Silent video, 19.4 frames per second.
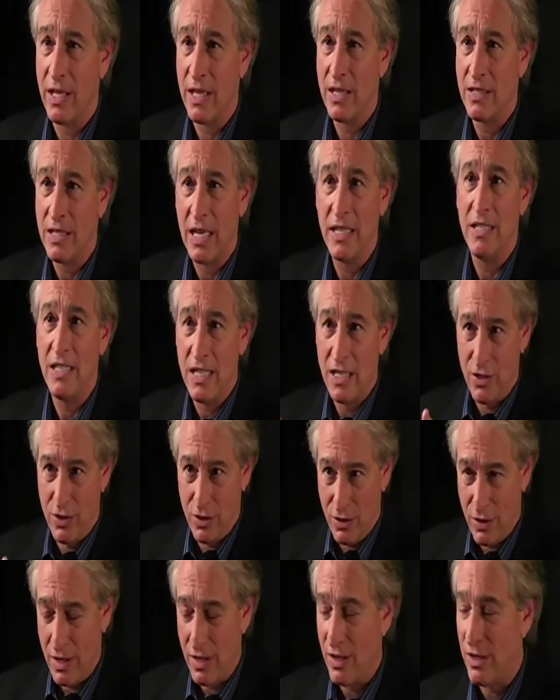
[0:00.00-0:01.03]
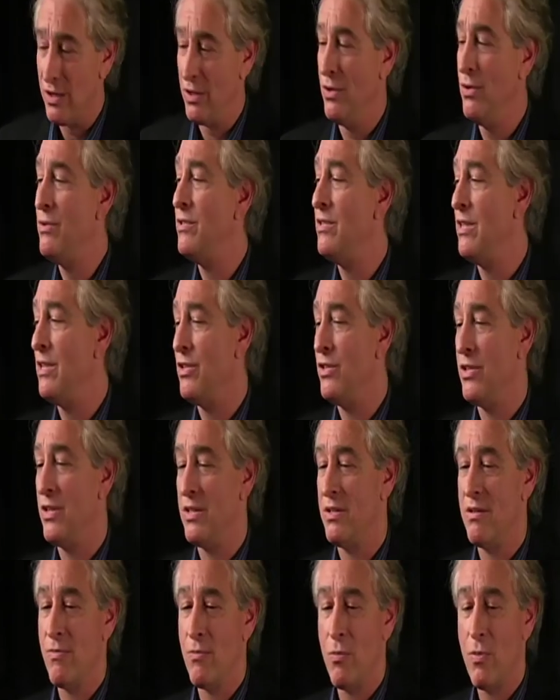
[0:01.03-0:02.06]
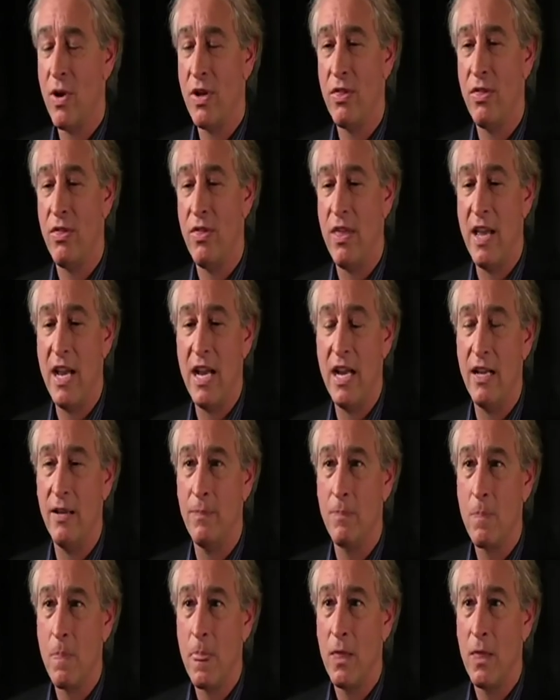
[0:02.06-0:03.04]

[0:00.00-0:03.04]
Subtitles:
kids I teach and that you teach, is that what they